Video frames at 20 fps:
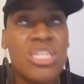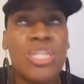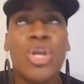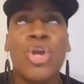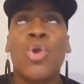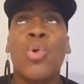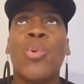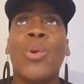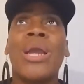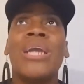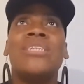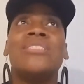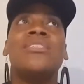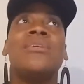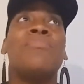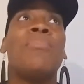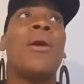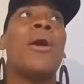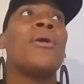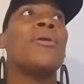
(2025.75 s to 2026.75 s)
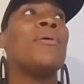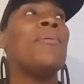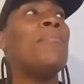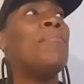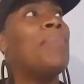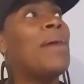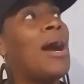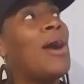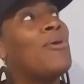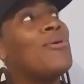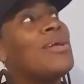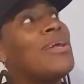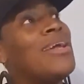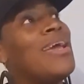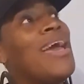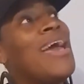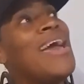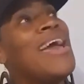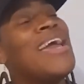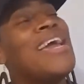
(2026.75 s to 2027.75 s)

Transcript: And the crazy part about it